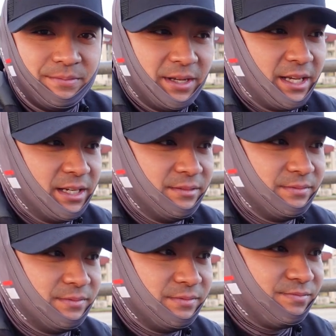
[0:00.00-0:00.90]
up and,
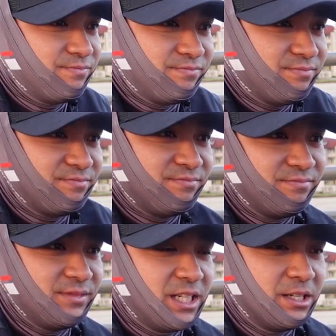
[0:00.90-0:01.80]

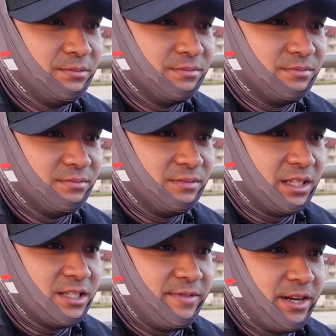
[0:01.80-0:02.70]
you know,
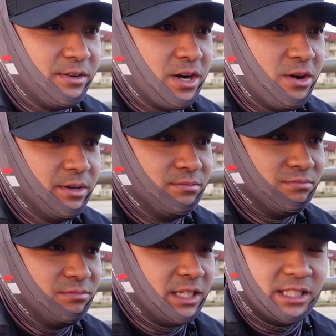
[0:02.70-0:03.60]
get this video going,
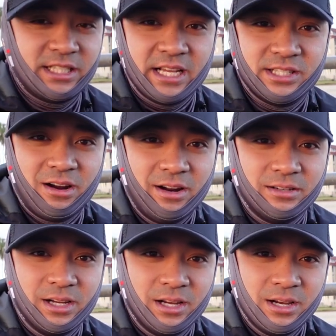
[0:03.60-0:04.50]
get this day started.
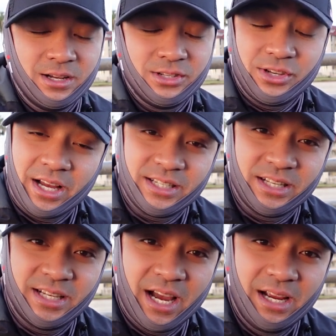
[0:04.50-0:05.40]
So you guys
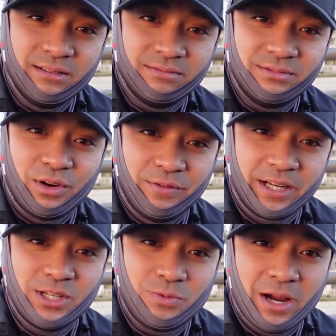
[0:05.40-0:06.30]
sit tight, don't
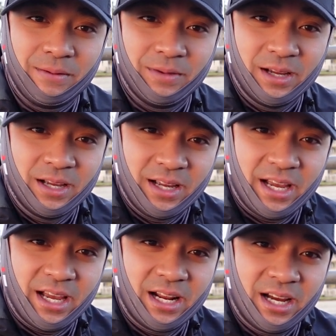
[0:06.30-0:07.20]
forget to wipe,
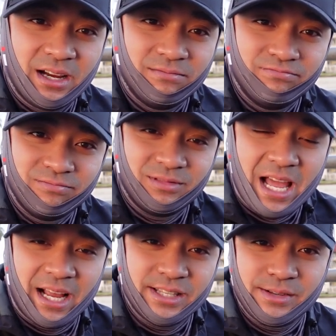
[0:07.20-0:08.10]
and uh,
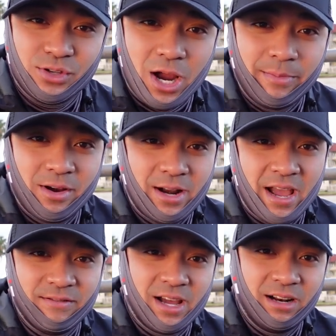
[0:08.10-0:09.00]
like and subscribe if you already
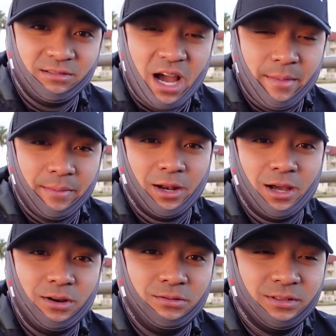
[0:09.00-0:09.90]
have not. Comment
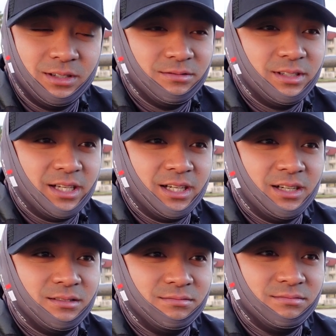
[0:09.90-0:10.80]
below,
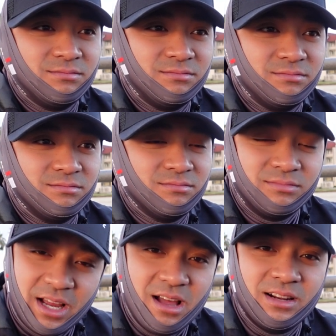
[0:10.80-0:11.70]
and
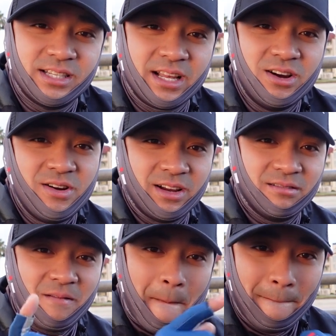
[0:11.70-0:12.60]
yeah, let's get going.
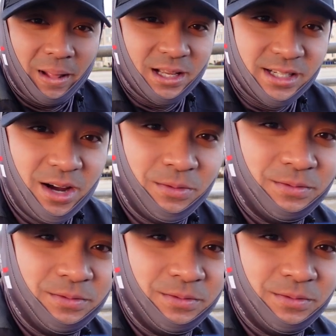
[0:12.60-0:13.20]
Let's go. All